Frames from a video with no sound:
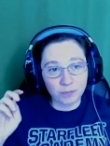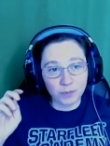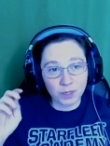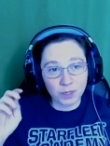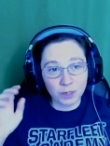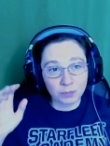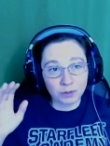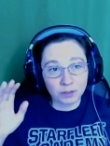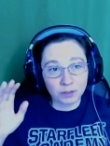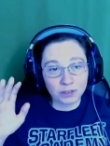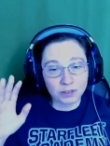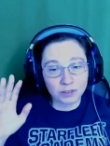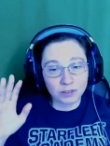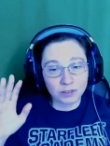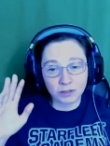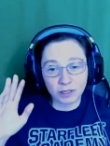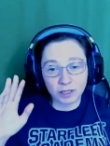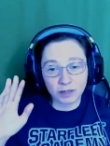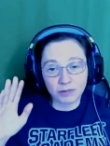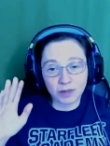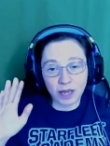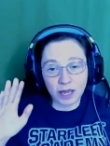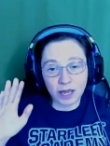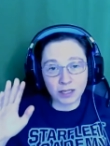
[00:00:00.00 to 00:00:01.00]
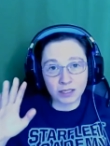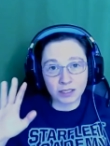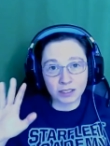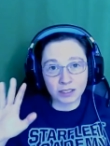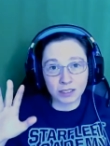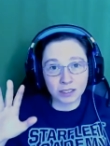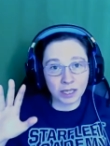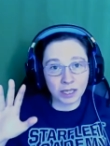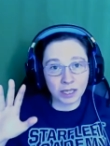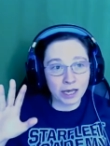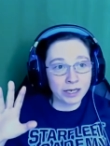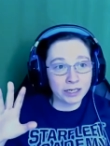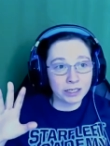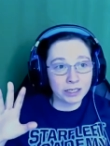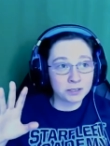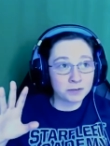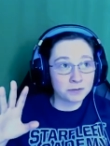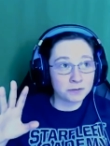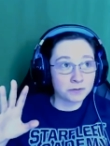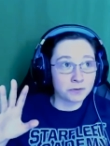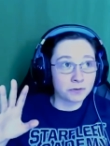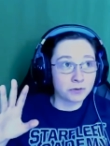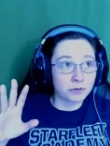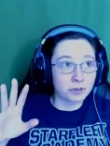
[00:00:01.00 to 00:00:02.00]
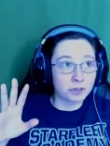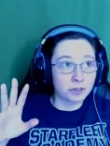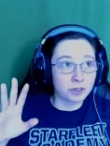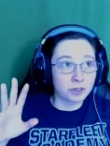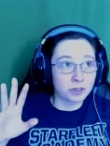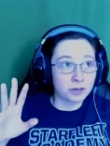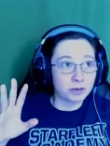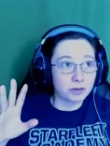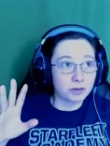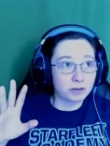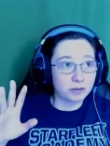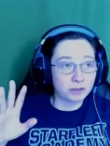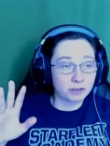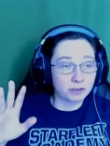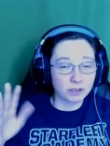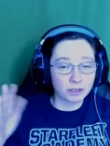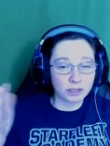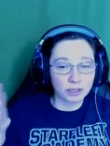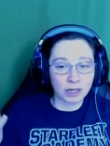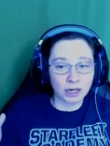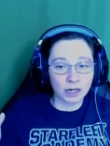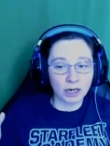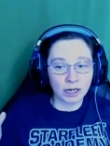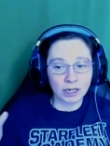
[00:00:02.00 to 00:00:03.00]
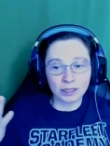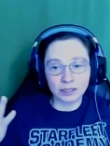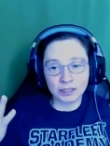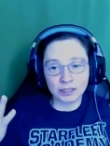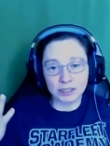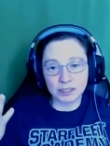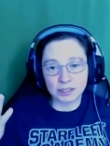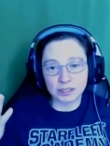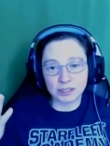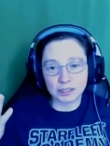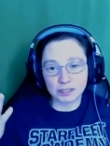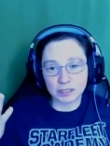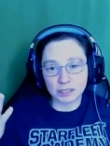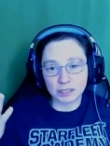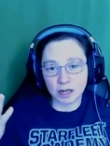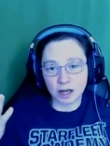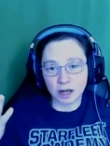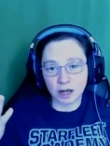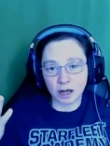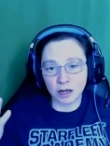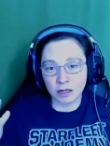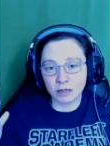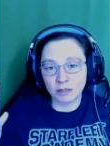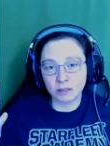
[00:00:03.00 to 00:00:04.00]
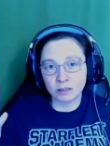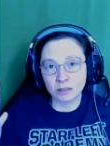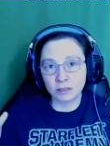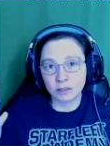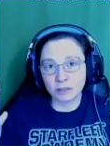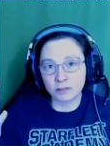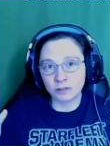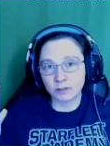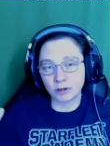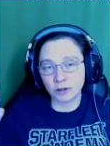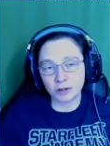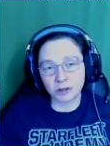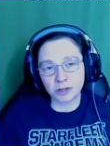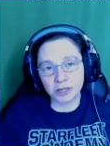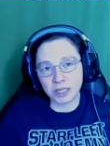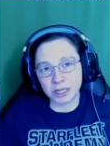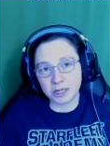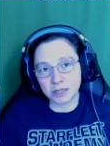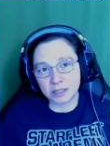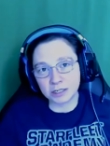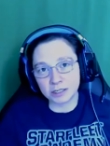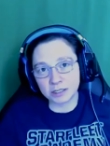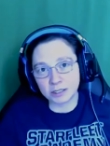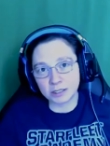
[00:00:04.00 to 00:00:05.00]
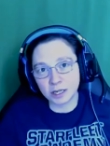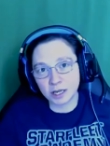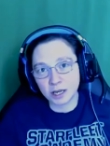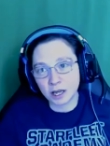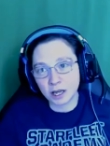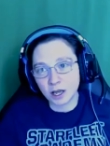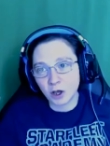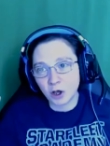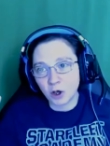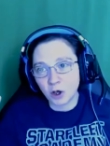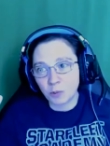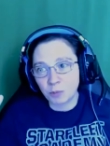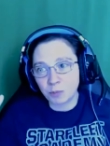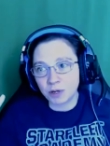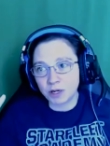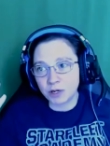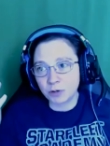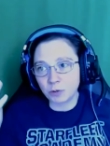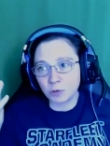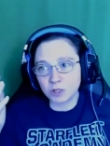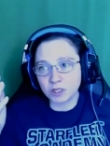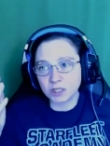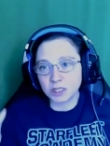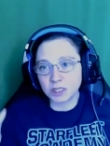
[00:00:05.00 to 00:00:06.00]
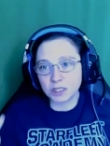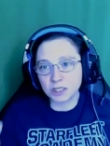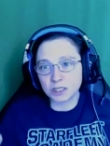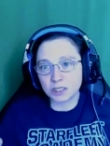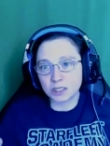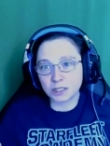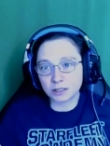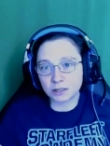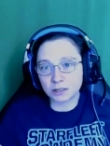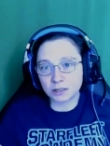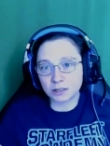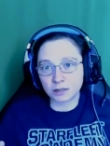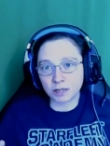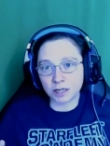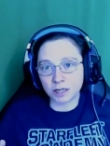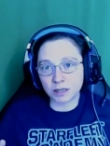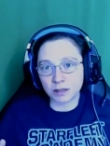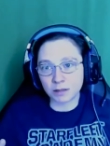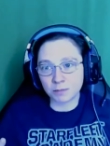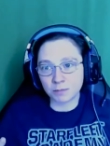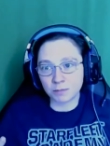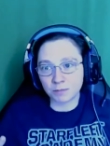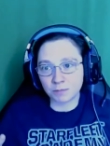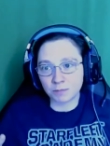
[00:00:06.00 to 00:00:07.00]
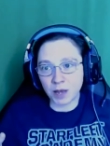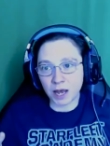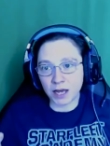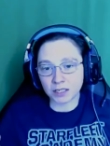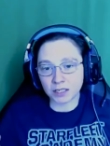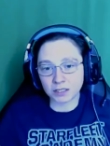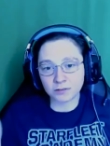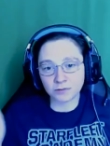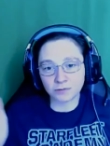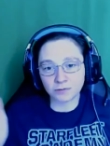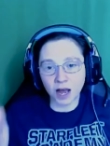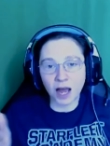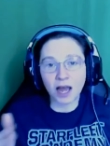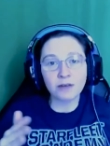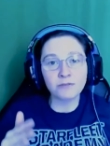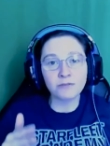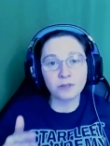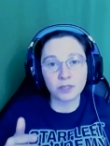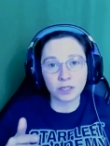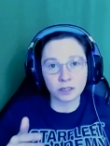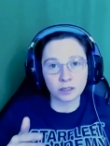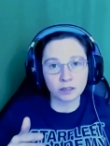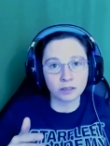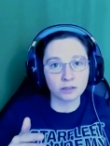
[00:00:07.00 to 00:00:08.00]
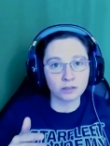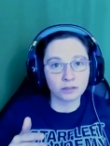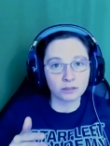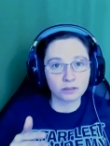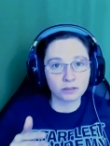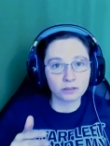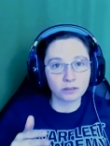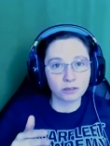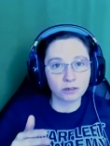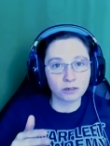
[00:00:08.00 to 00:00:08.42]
But so they've had this alliance for at least 100, 200 years. But it wasn't until like the past 5 years